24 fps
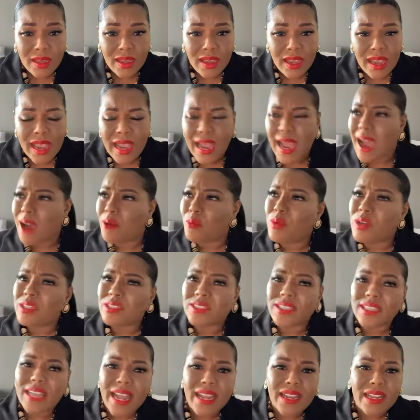I wish
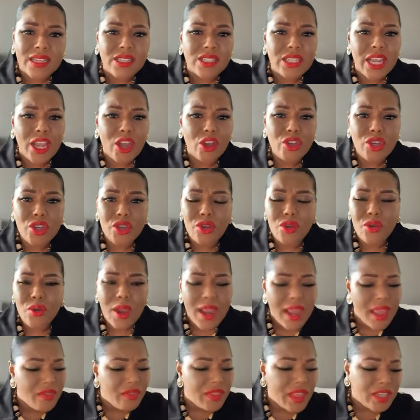that I could tell you
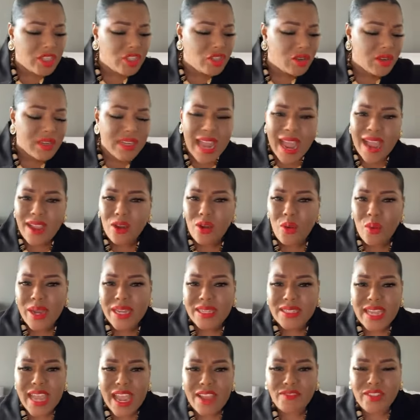that you're not going
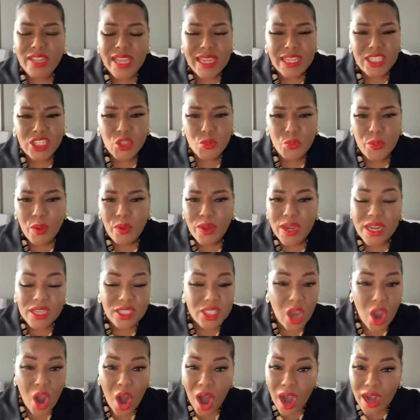to have to experience
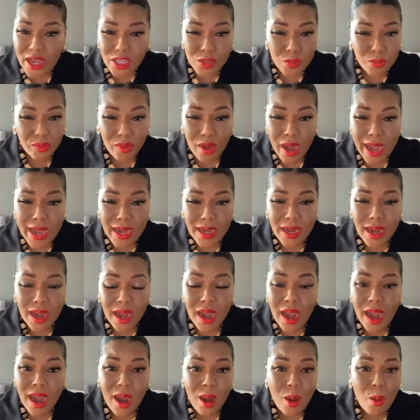heartbreak,
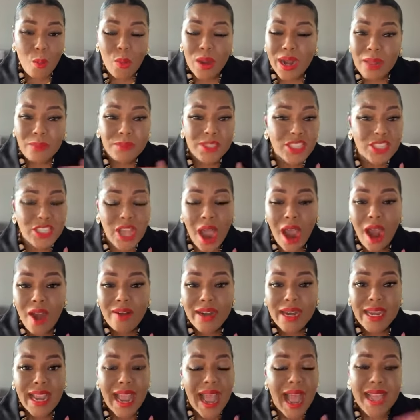but I'm
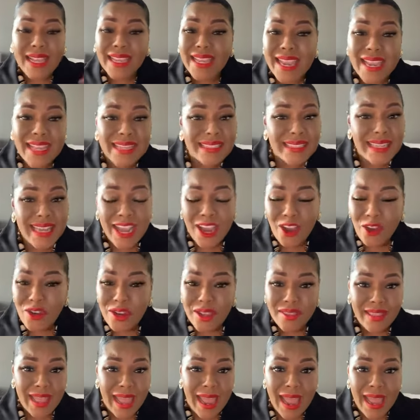sorry, I can't tell you
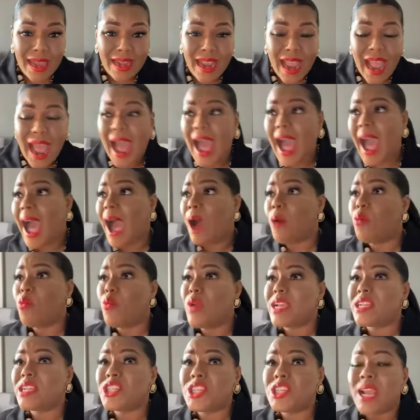that. I
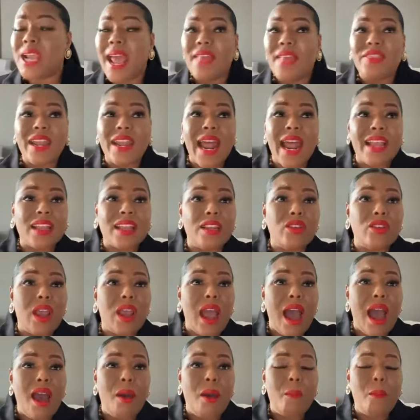wish that I could
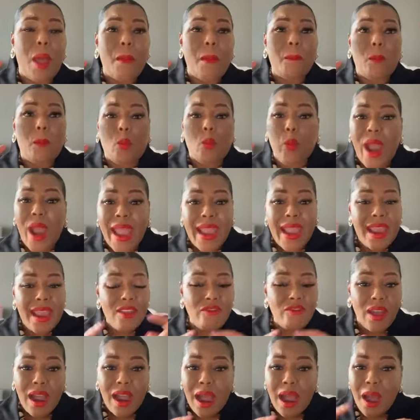wave
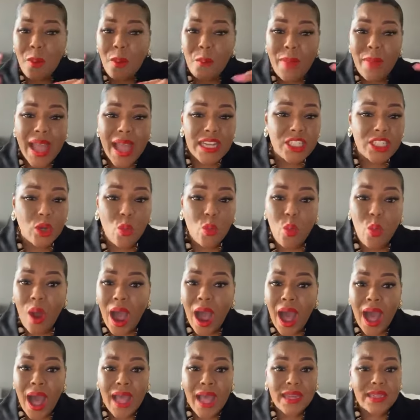a magic
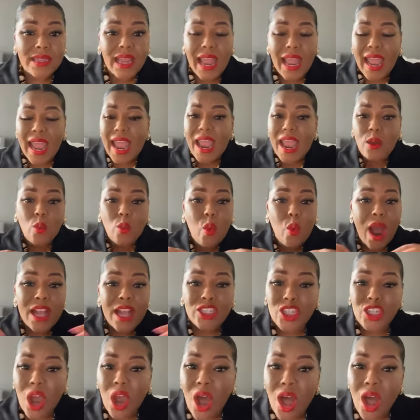wand and wash
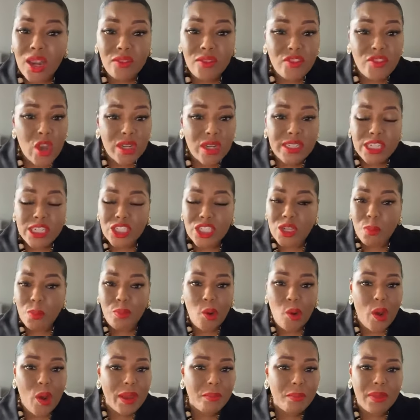all of your
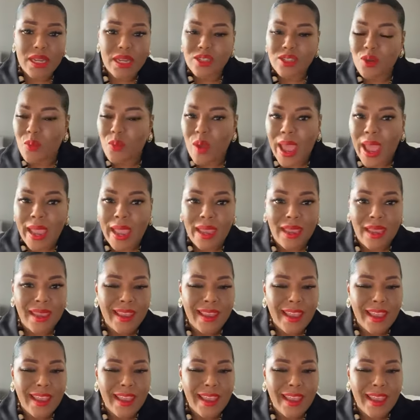disappointment away.